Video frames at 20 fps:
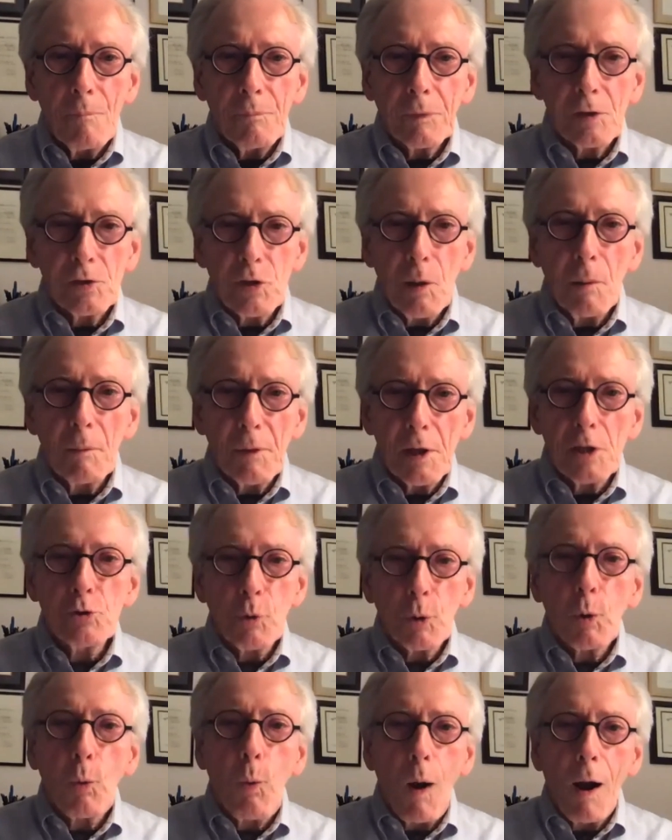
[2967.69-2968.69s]
some of these
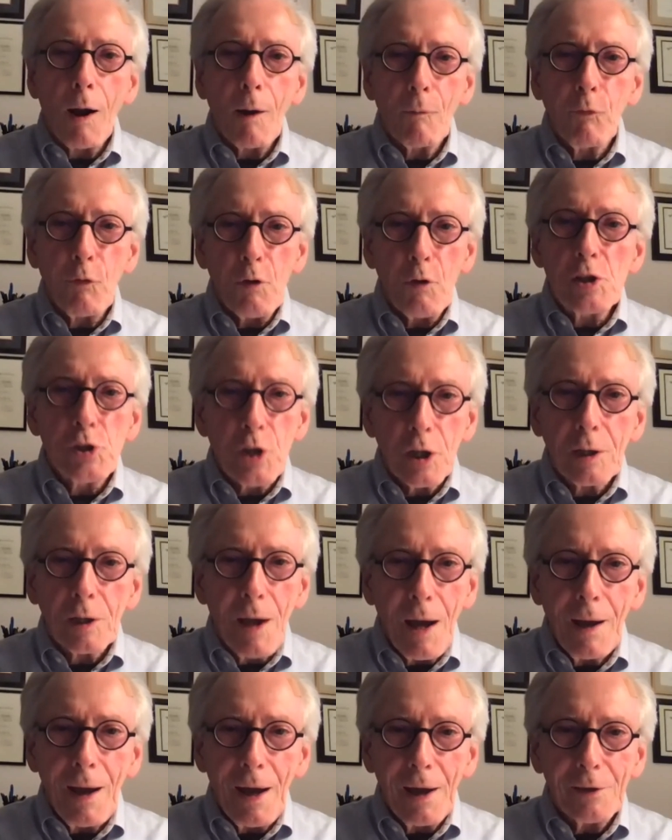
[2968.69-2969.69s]
require freezing
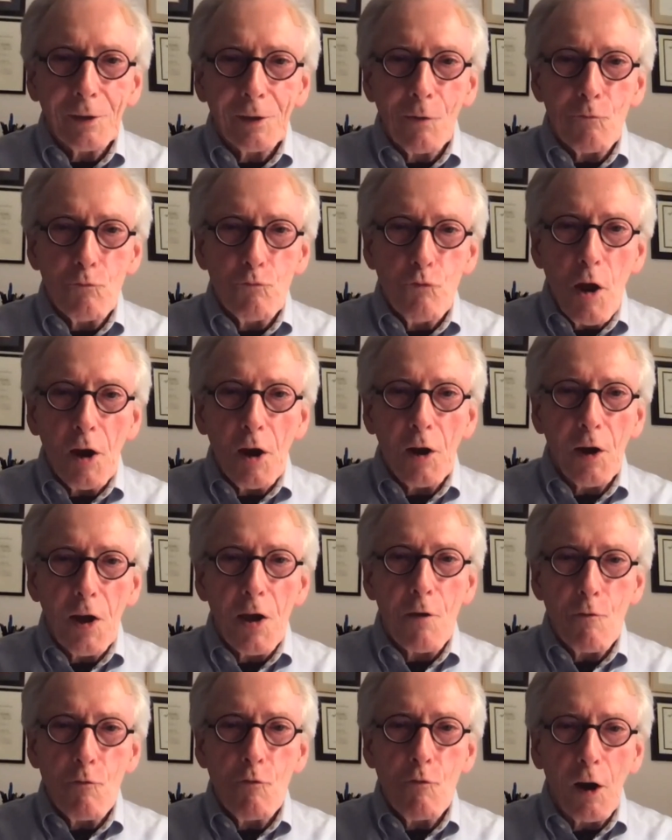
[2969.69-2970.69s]
at a very,
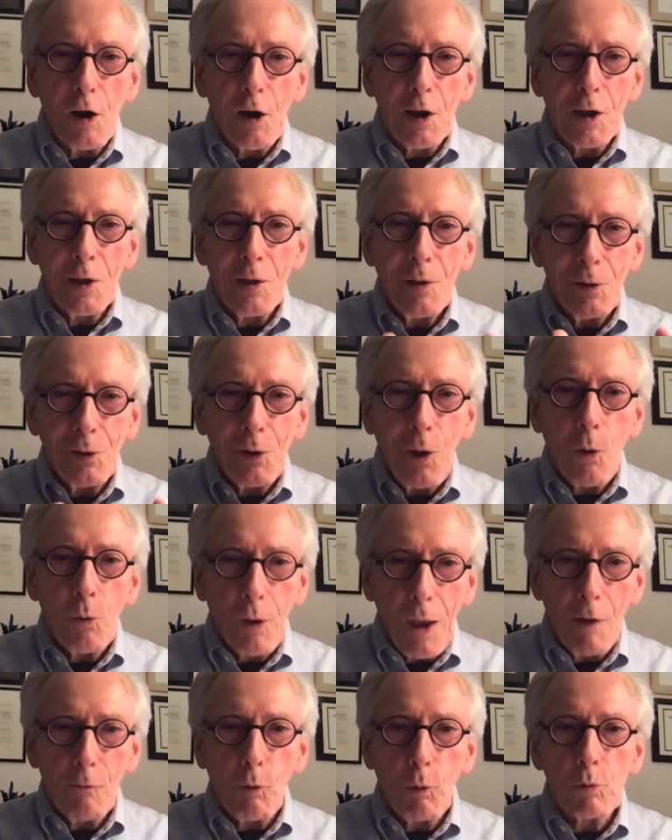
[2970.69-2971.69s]
very low
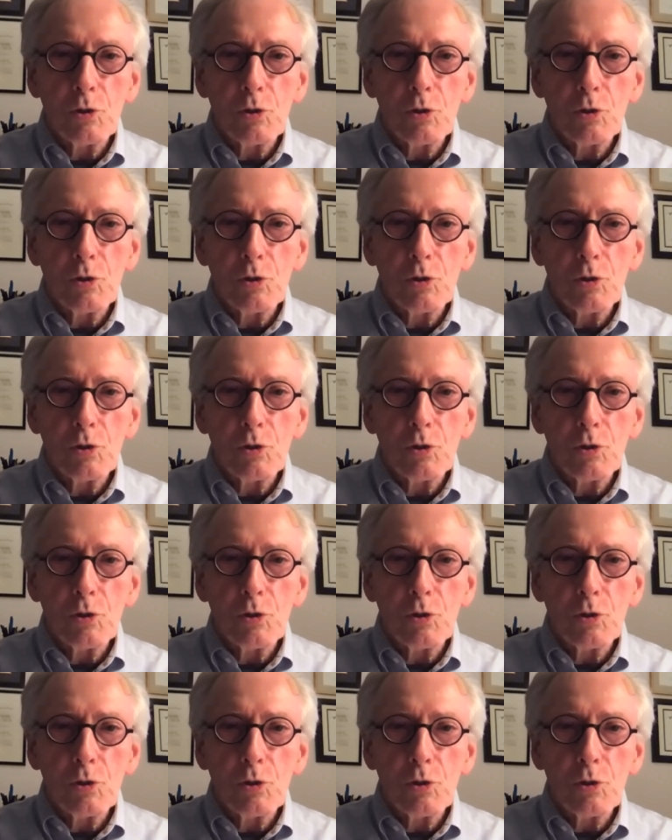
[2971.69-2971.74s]
level.